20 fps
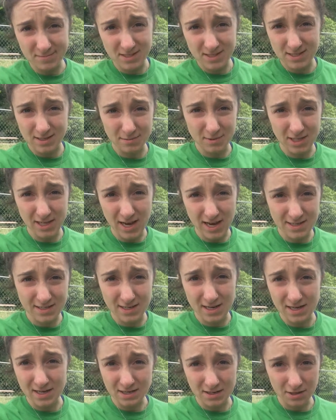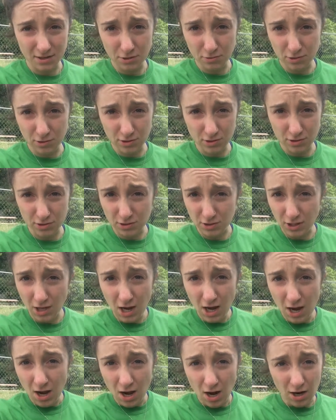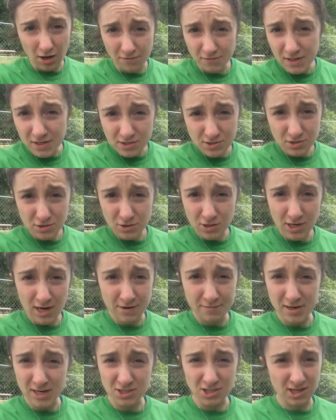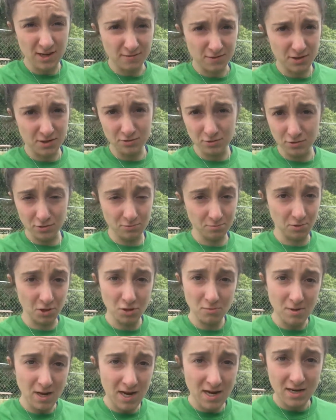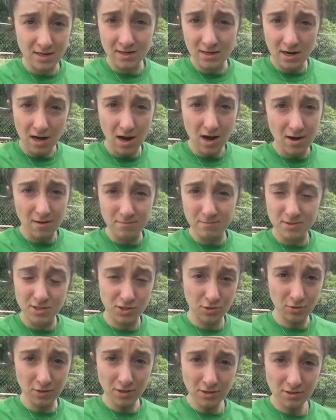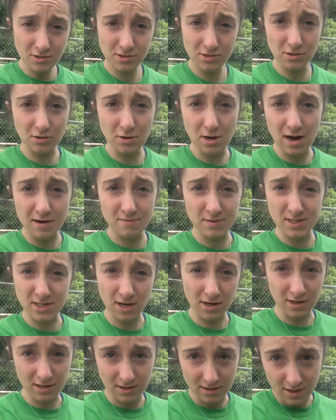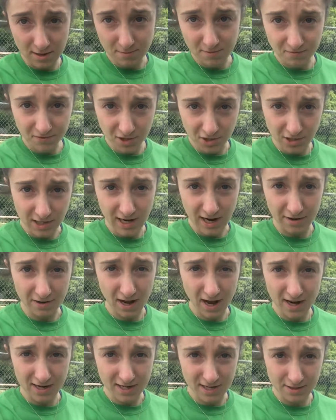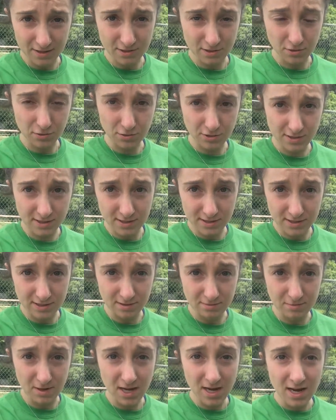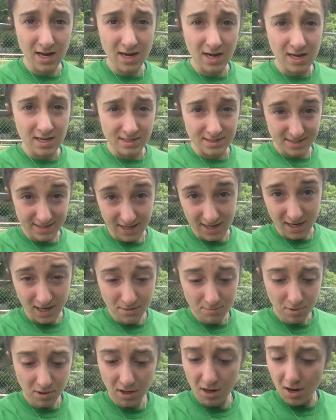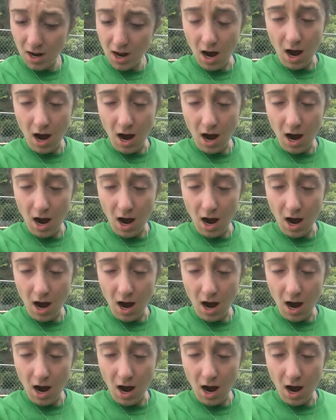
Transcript: some of the guys at local RV store, and we actually have a local propane store. So I've been talking to them and figuring out how to get this whole system set up.